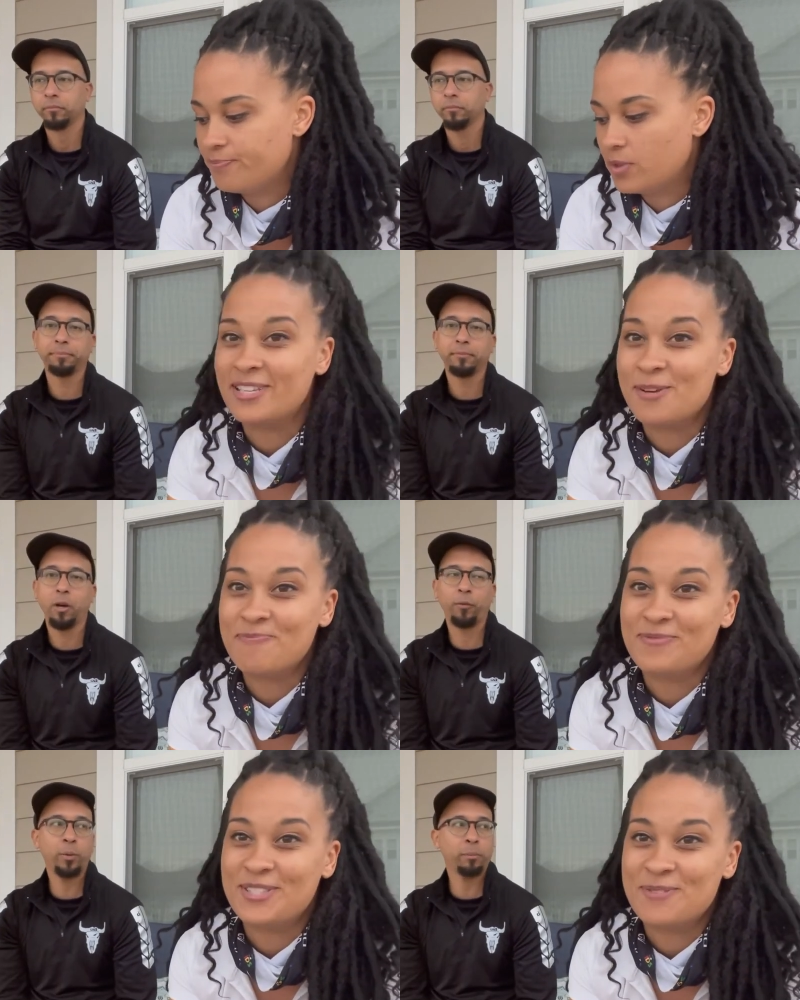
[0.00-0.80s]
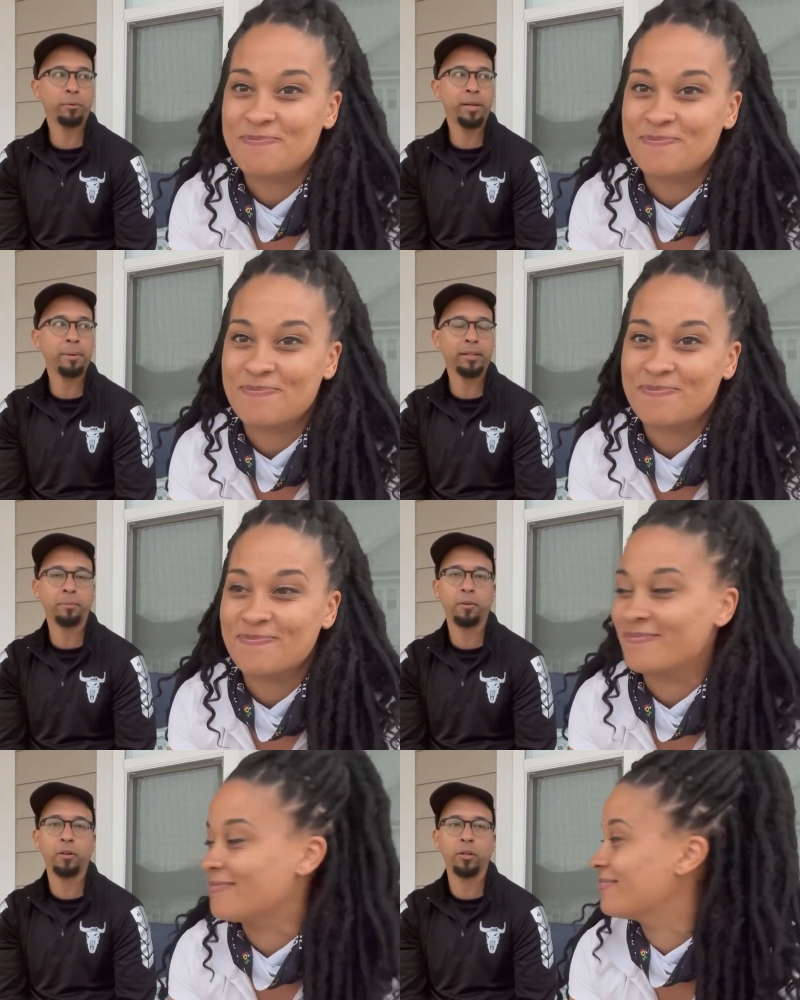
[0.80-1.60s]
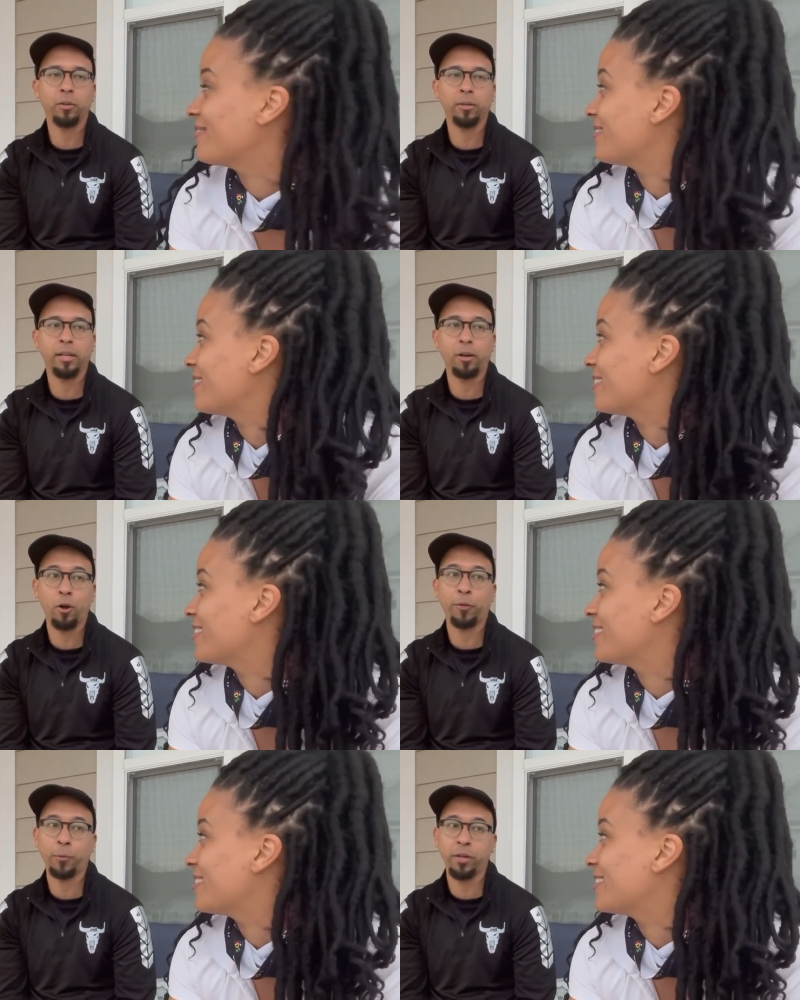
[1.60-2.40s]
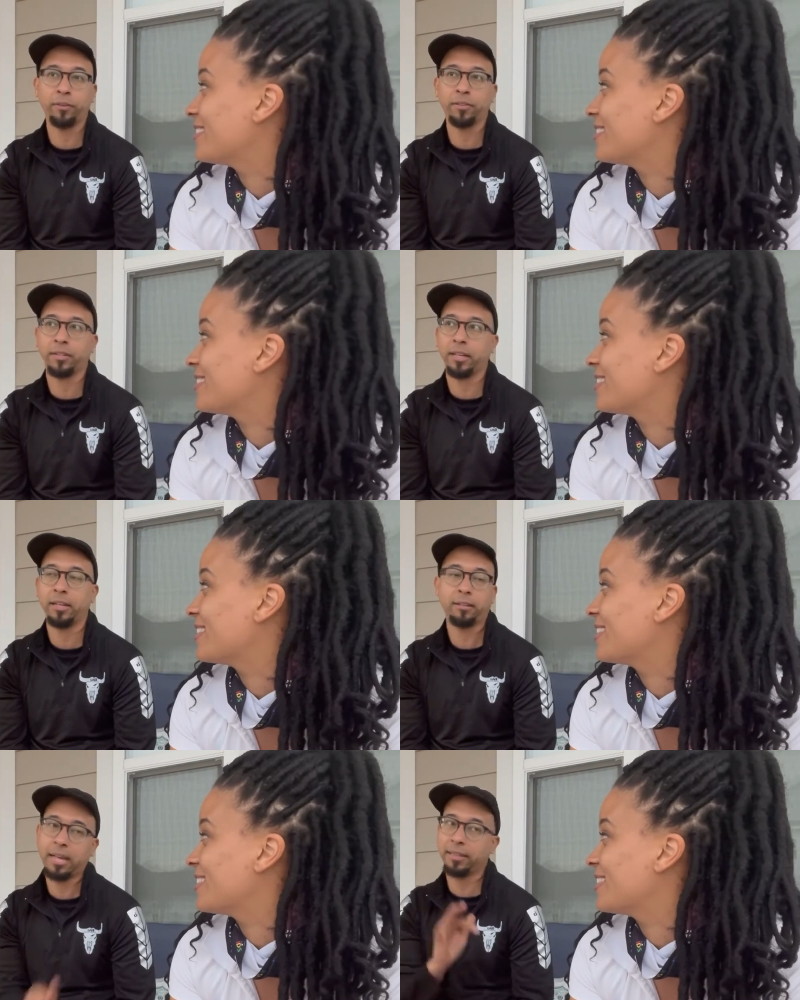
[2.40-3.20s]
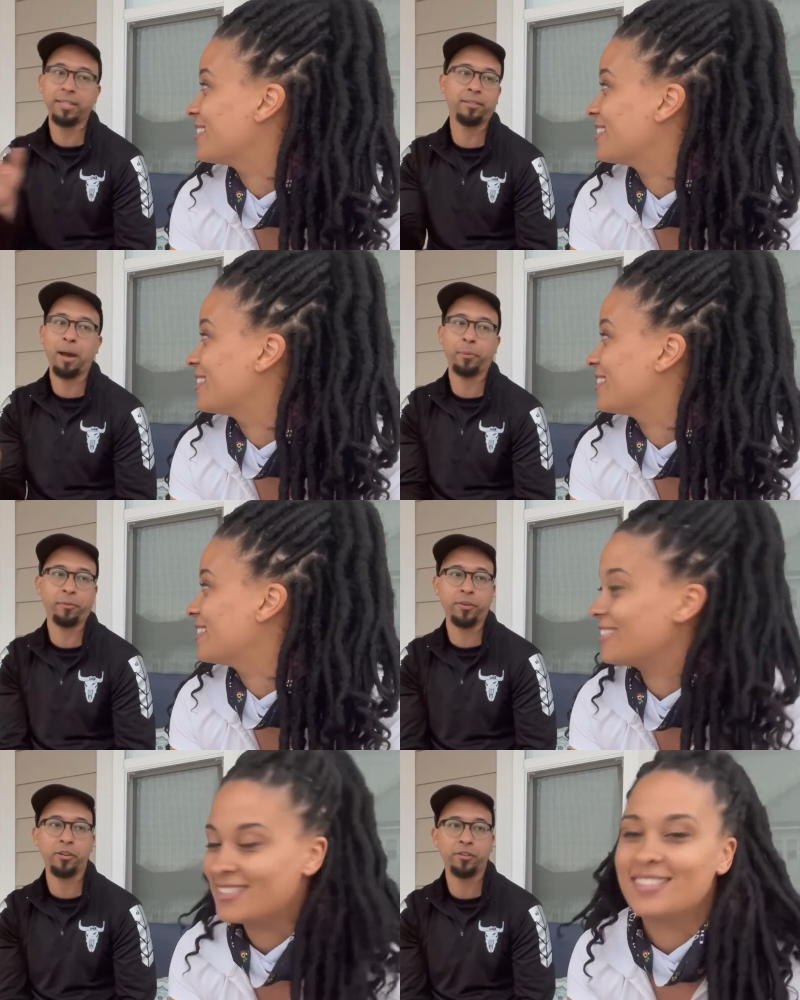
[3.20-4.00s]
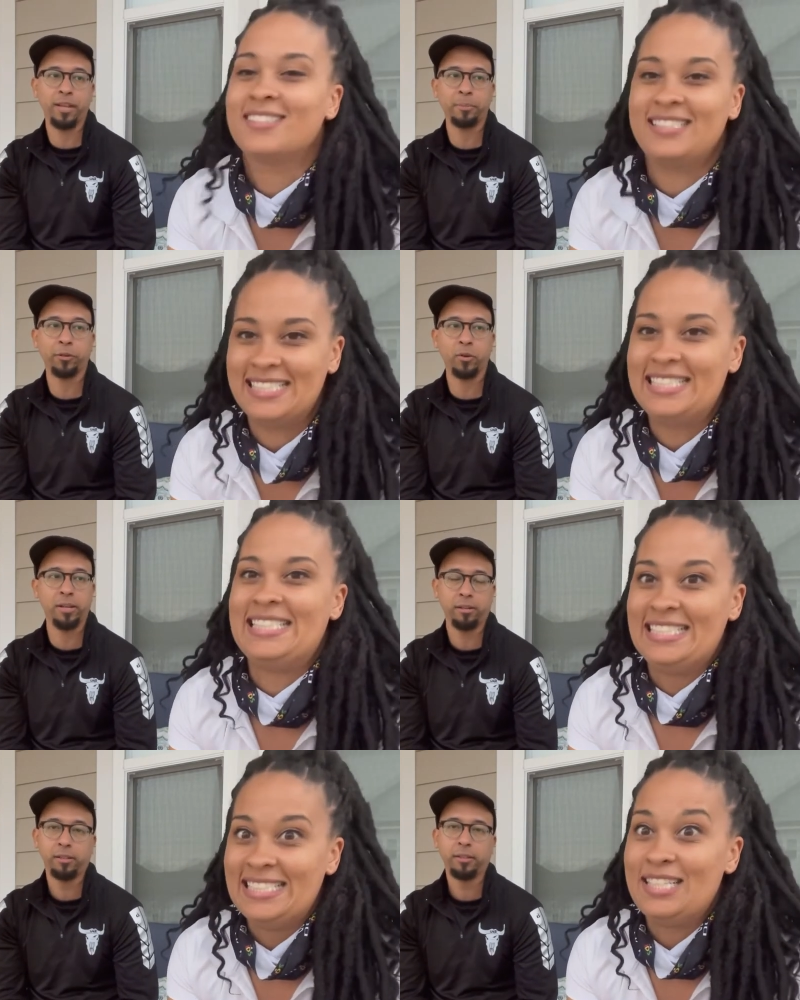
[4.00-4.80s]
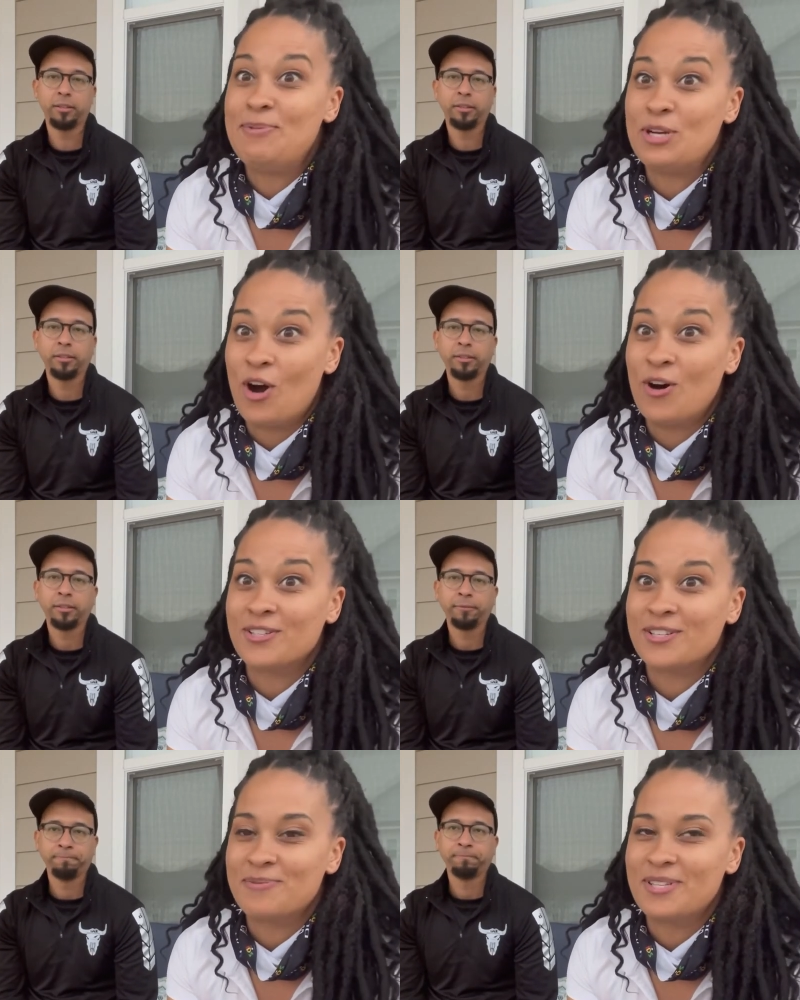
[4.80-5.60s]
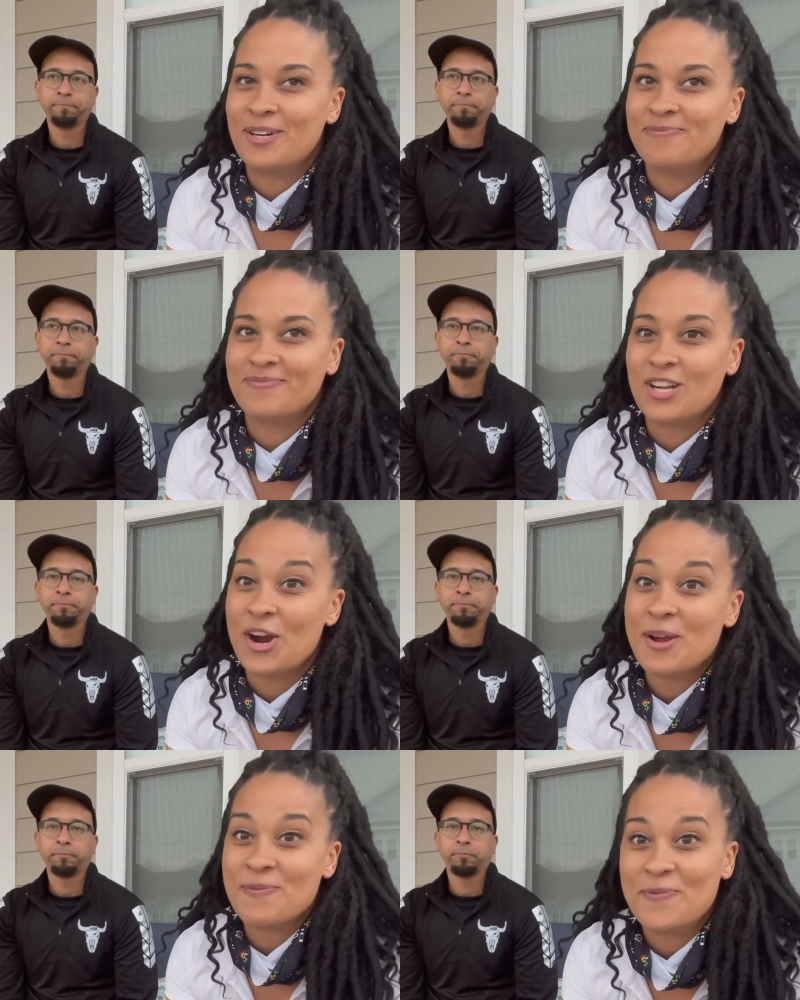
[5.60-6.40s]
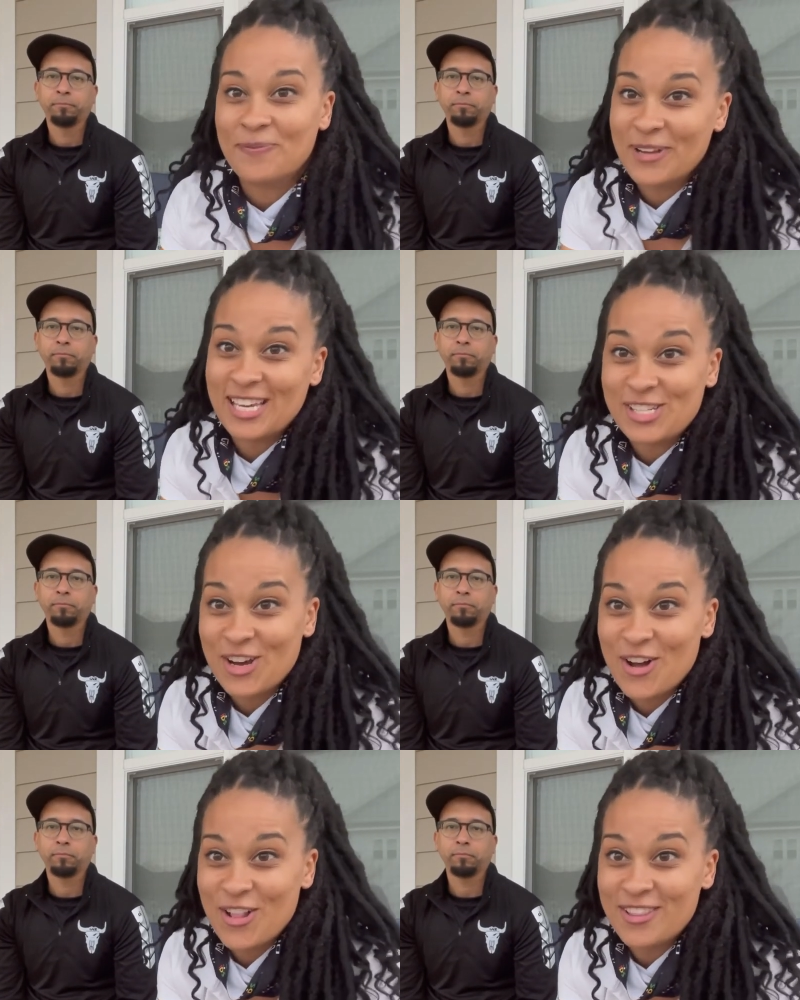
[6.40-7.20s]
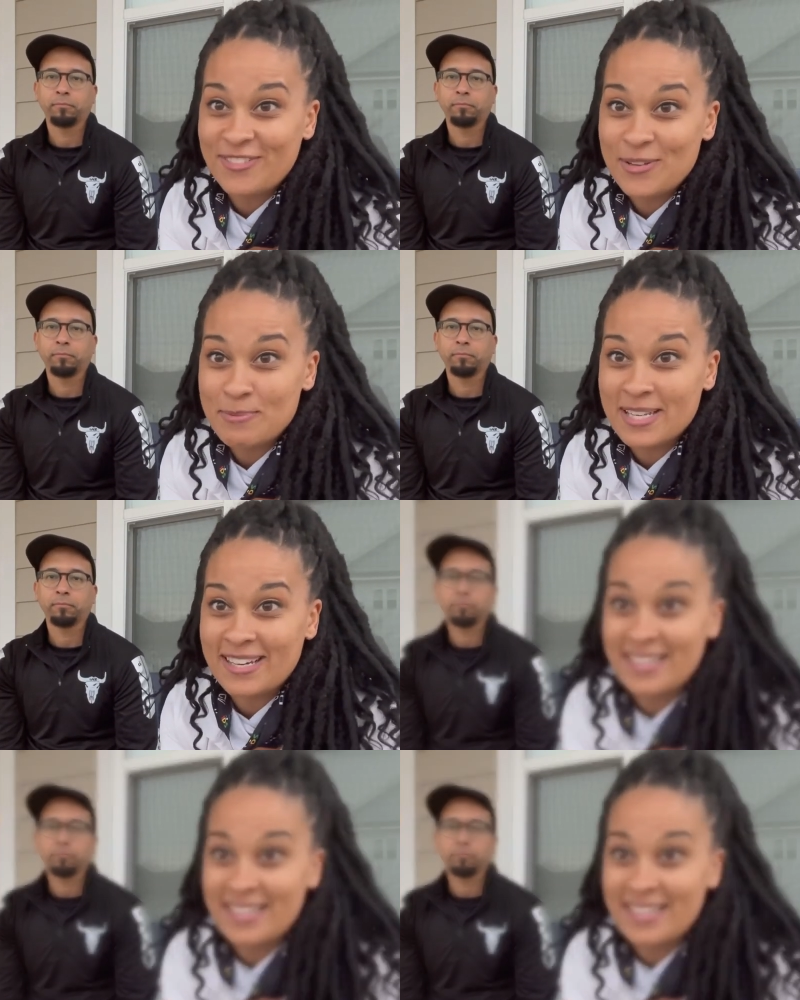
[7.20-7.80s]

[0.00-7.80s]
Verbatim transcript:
Speaker 1: Right. Hopefully, we can bring it back tomorrow, and all three of us get at least top three finishes. That'd be great. Be awesome. So, all
Speaker 2: right, catch y'all on the flip side.